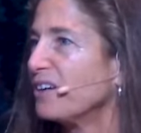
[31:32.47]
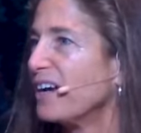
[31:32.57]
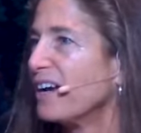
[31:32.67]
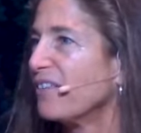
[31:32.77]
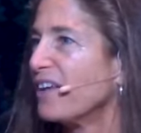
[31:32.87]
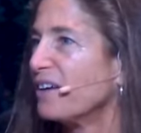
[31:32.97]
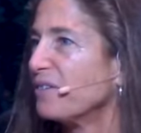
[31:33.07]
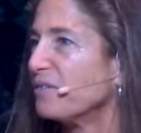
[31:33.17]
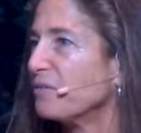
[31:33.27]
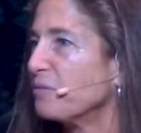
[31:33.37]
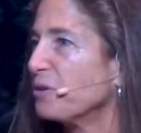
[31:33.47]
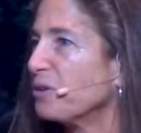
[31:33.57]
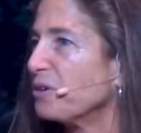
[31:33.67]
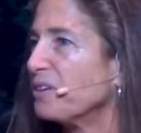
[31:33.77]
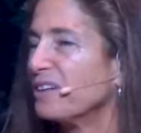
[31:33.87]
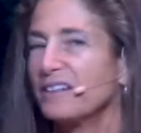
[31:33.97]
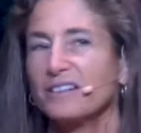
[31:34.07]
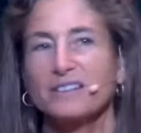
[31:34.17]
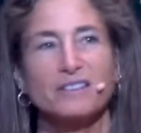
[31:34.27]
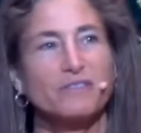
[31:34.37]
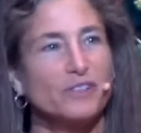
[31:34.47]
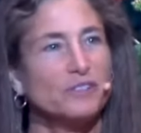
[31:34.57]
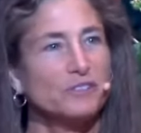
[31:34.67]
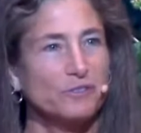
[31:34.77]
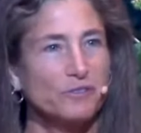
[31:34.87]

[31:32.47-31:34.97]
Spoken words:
how that word is a filter